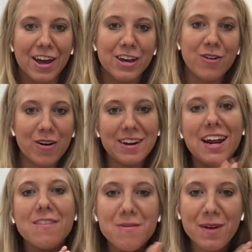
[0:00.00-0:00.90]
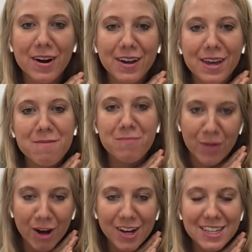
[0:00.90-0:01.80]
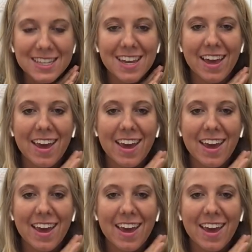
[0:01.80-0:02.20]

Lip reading: your Native American books,